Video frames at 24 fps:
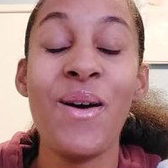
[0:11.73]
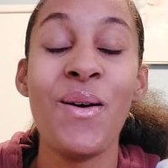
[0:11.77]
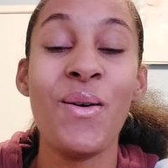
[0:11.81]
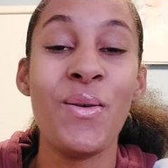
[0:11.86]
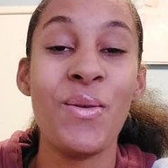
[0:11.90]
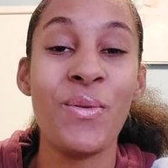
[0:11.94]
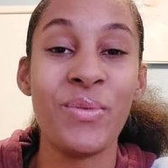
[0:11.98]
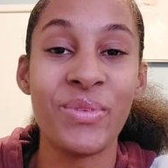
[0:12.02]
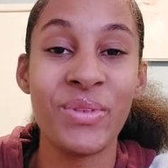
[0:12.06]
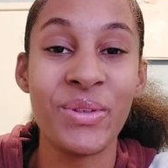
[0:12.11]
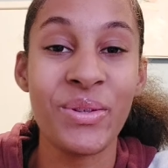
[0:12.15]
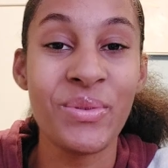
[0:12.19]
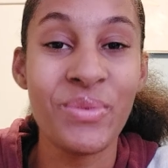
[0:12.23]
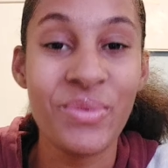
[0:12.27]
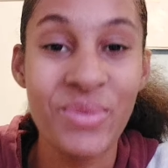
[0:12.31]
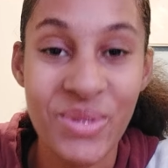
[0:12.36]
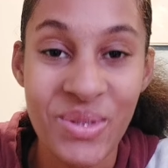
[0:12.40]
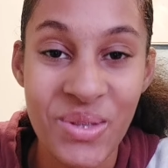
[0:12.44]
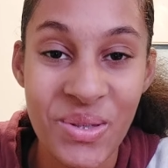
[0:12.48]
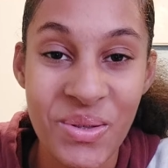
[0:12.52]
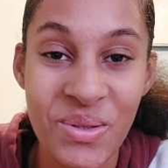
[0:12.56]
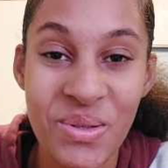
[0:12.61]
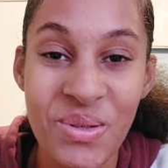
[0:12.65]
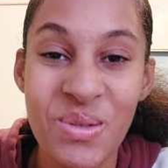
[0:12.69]
on
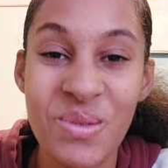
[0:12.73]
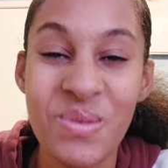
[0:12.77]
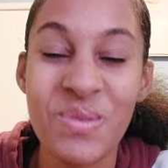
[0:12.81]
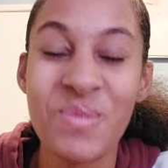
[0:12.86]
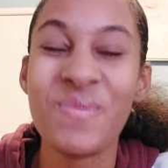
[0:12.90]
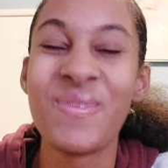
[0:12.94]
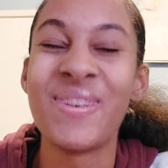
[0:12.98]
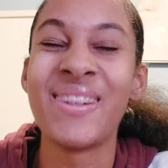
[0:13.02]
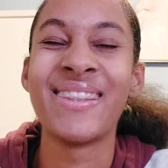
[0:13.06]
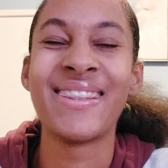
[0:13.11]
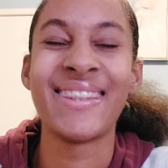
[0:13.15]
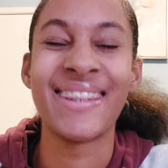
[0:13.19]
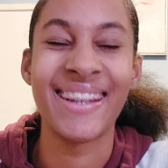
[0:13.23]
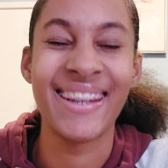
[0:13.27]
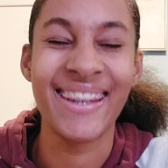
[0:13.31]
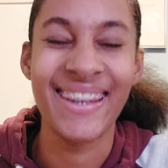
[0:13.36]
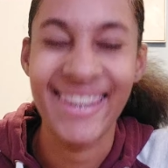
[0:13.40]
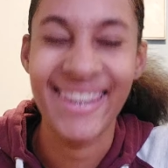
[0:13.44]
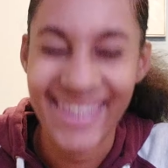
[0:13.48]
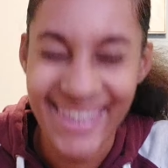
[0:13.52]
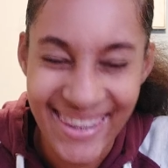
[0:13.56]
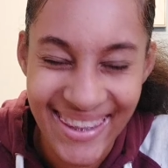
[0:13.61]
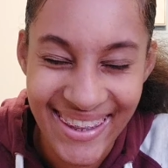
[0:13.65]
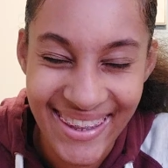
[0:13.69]
YouTube. Once
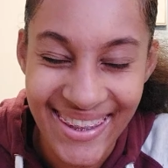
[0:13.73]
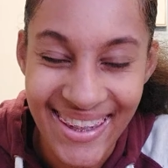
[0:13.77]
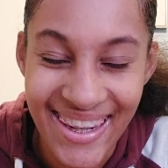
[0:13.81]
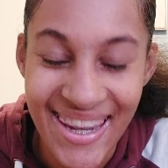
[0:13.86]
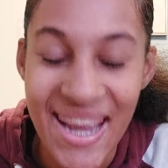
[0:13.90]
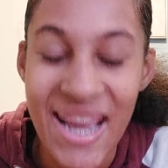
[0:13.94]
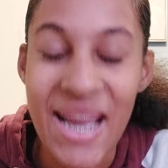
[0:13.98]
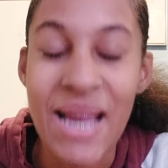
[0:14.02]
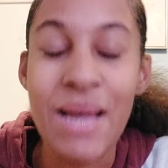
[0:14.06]
again,